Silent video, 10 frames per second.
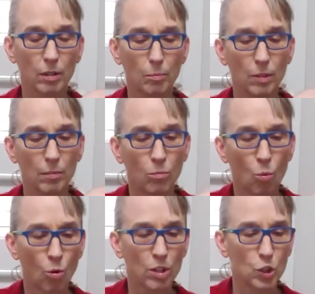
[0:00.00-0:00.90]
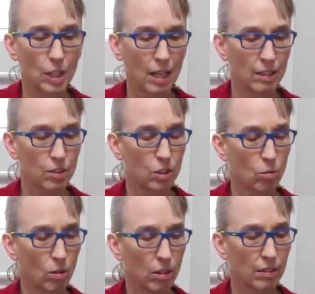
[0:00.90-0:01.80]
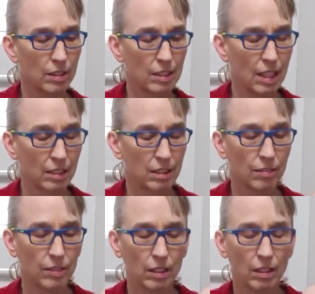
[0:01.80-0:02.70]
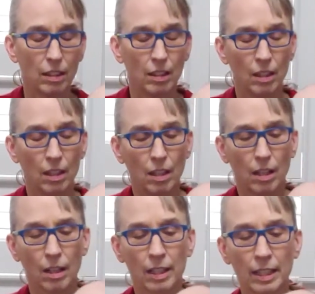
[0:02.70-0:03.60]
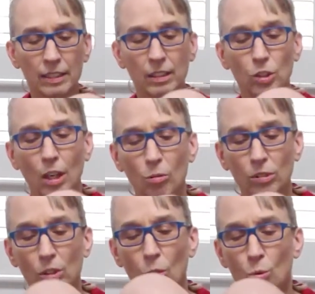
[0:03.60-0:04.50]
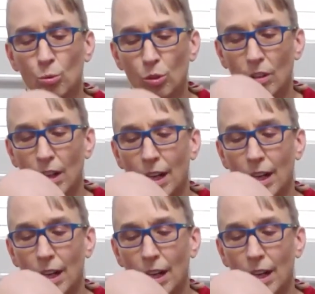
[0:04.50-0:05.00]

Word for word: but more challenge to work on this activity. As a child was older,